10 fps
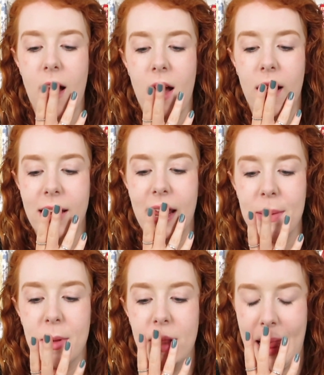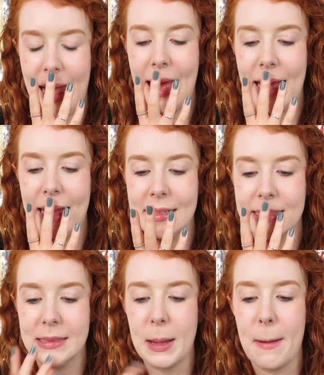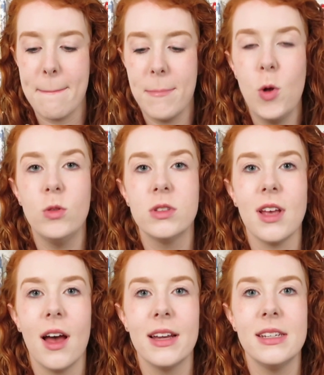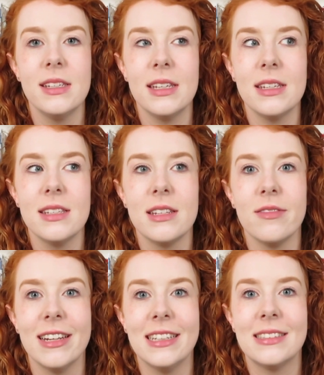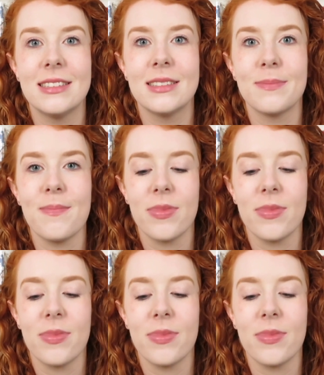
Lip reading: I label as poolside easy reads.